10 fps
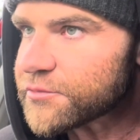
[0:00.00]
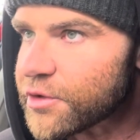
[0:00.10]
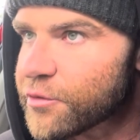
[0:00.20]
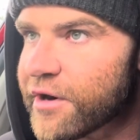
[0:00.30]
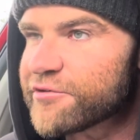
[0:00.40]

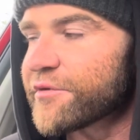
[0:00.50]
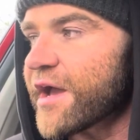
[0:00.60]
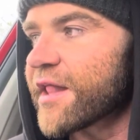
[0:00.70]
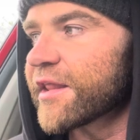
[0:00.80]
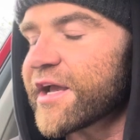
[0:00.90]
Whereas with
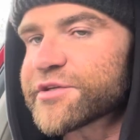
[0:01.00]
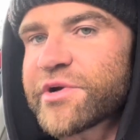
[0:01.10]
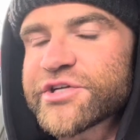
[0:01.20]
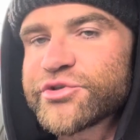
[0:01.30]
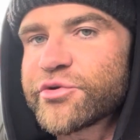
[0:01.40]

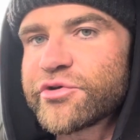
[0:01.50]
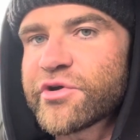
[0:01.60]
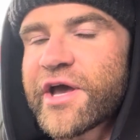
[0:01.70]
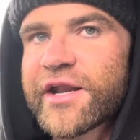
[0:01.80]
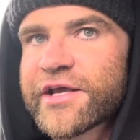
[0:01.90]
AliExpress, you
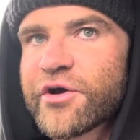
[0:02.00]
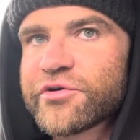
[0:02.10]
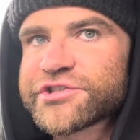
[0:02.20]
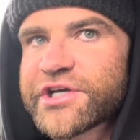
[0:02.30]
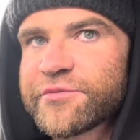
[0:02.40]
can't
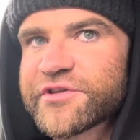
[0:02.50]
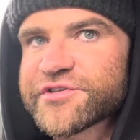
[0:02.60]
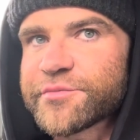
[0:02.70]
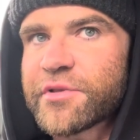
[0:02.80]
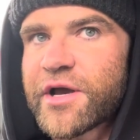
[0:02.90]
negotiate with the
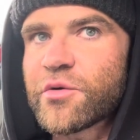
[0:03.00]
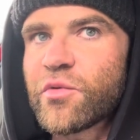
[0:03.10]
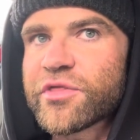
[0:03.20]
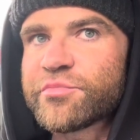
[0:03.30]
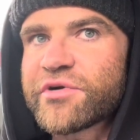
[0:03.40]
supplier.
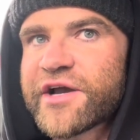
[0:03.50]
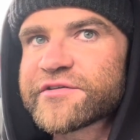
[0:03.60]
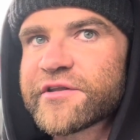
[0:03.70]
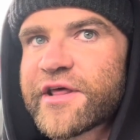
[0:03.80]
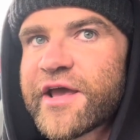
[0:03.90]
What the price
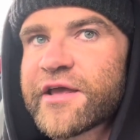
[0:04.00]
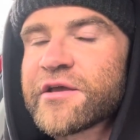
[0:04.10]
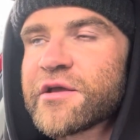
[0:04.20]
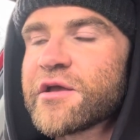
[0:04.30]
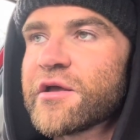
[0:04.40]
that they
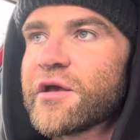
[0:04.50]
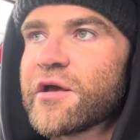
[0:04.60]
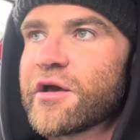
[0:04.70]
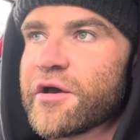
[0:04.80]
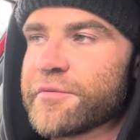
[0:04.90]

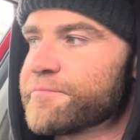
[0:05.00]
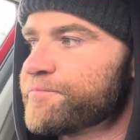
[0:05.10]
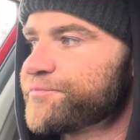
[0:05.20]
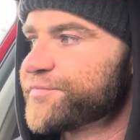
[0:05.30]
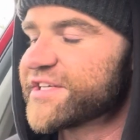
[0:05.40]

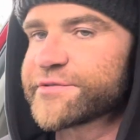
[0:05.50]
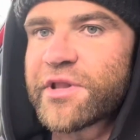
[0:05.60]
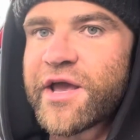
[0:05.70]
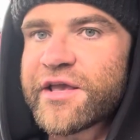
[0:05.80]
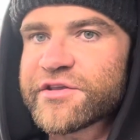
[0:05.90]

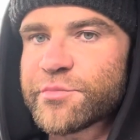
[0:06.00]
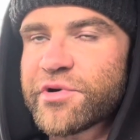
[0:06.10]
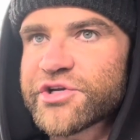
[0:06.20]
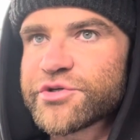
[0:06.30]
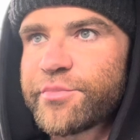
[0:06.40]
display is the
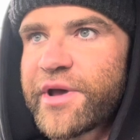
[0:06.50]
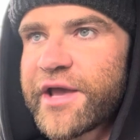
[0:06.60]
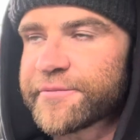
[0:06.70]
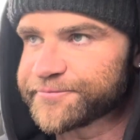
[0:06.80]
price you pay.